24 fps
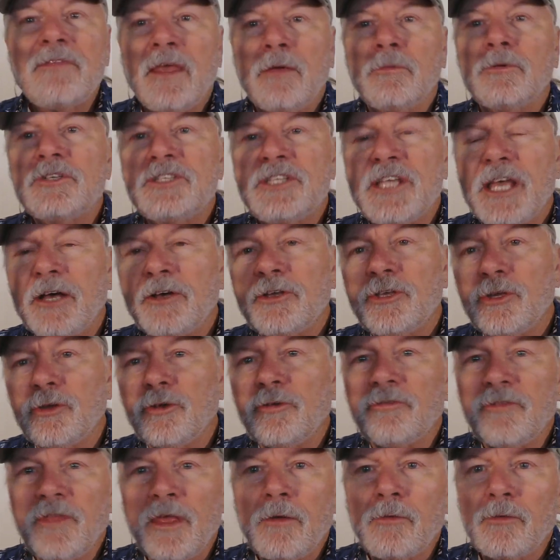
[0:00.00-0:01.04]
They would tell you
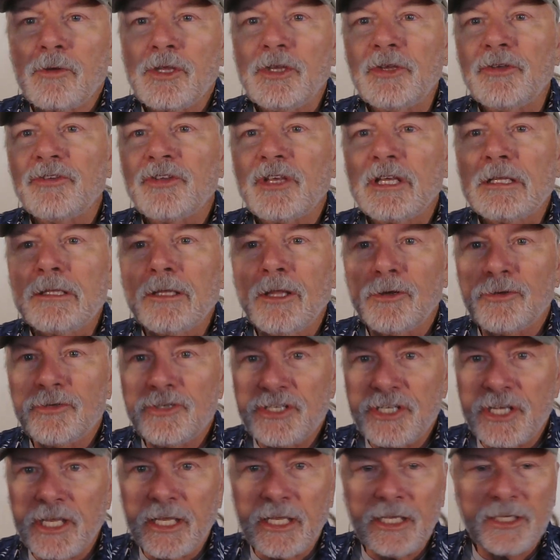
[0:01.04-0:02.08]
if they were using low
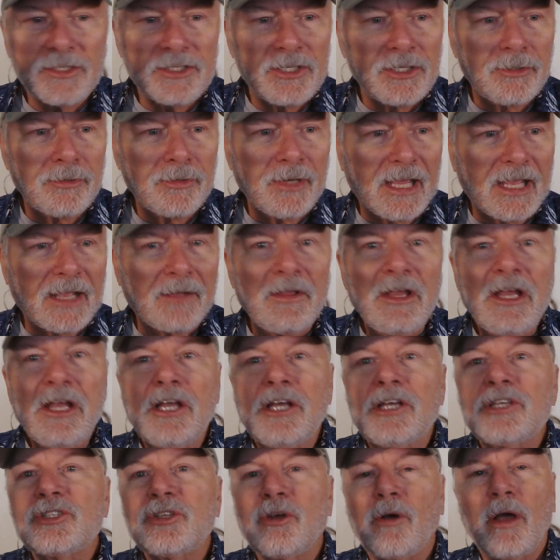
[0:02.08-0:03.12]
G tuning.
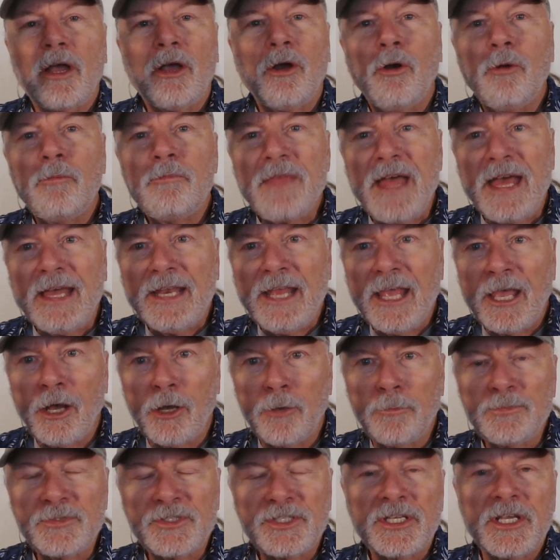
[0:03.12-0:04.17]
So I hope that
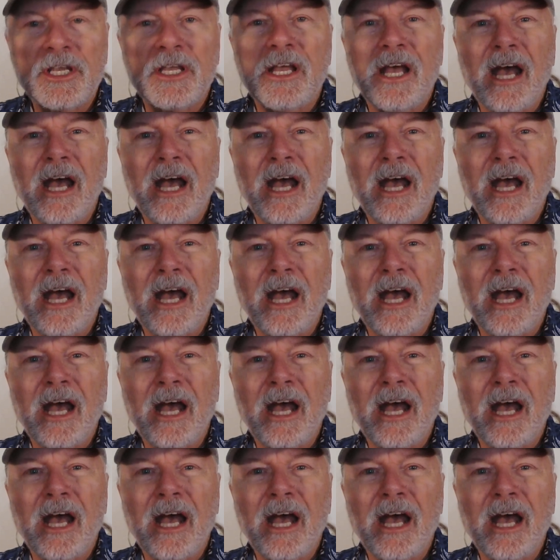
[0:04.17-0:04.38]
helps.